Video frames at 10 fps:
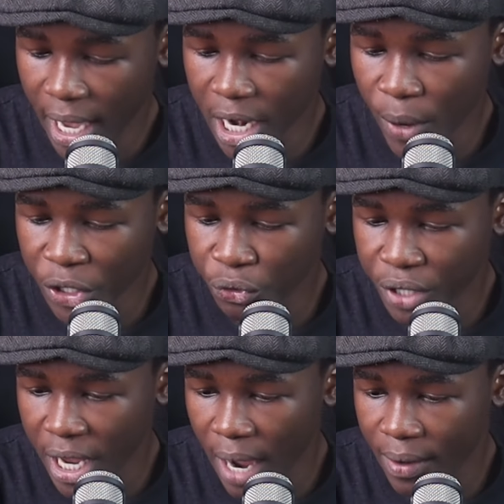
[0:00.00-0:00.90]
Anyway,
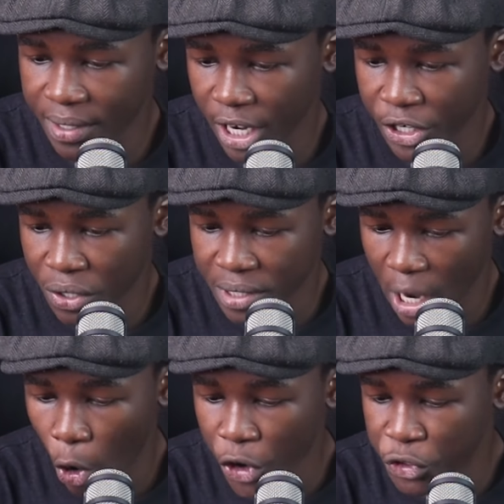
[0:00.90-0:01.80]
today our selections
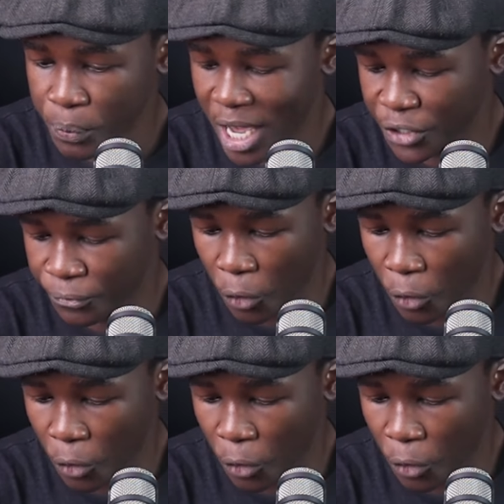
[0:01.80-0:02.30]
are going to be as